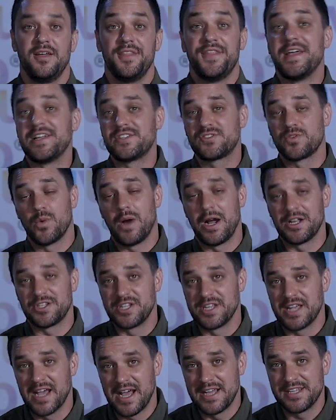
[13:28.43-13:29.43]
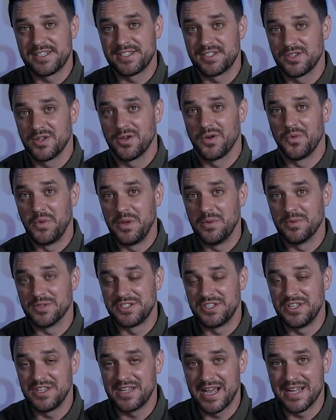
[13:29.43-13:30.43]
Thanks for watching, guys. We will
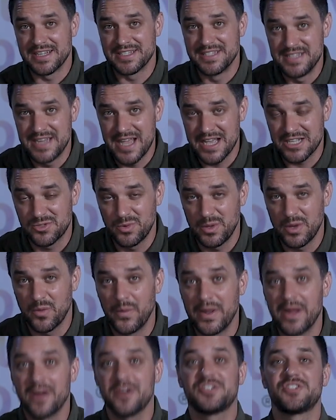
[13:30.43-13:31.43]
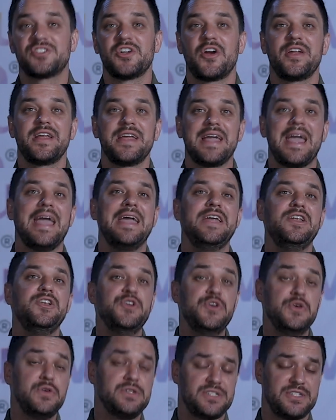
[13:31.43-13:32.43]
see you guys next week. We are starting a
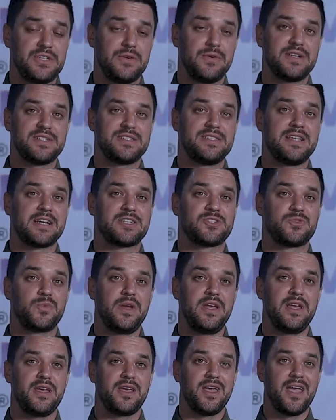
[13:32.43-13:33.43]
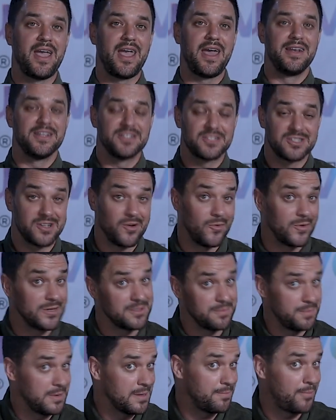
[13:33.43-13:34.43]
new series next week, and it's going
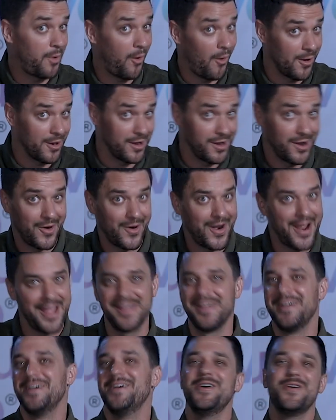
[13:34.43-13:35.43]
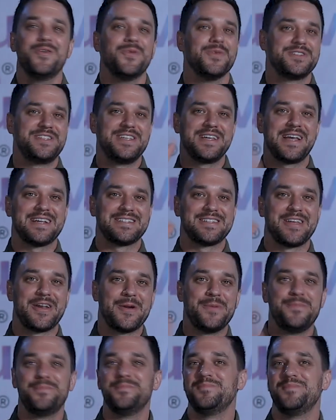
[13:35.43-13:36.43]
to be a party, all right? We'll see you guys
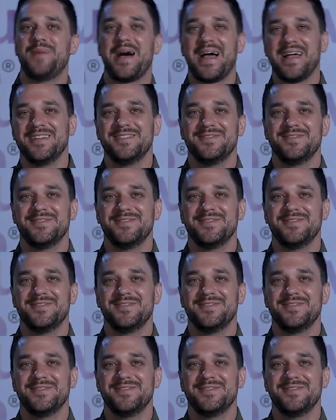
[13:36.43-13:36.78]
later. Bye.